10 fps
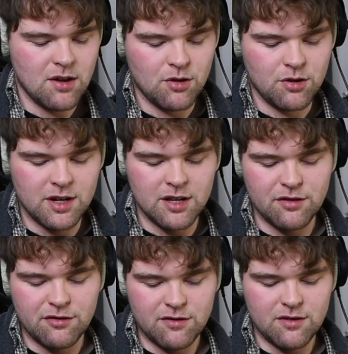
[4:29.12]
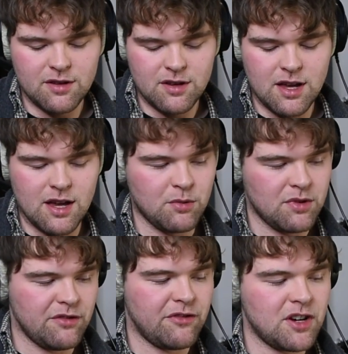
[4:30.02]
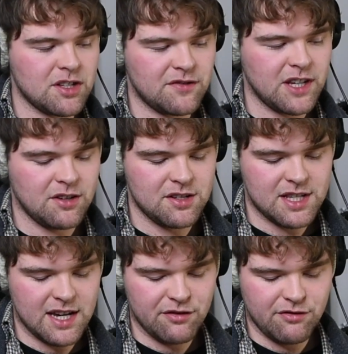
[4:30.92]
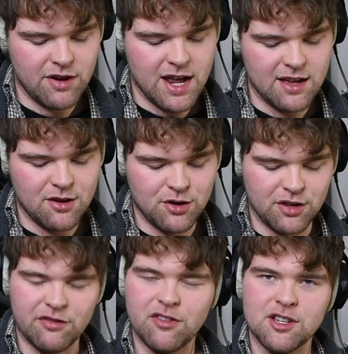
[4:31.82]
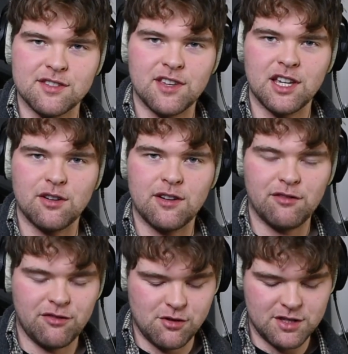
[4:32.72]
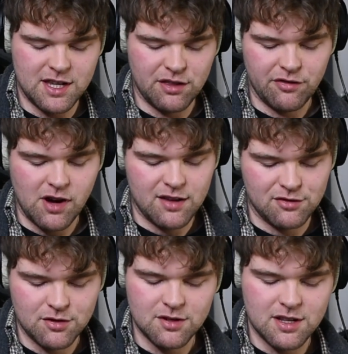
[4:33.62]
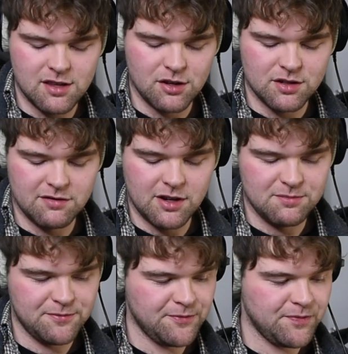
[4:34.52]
or with your 1st finger at 2nd fret or your 1st finger at 14th fret if you're doing it the octave up.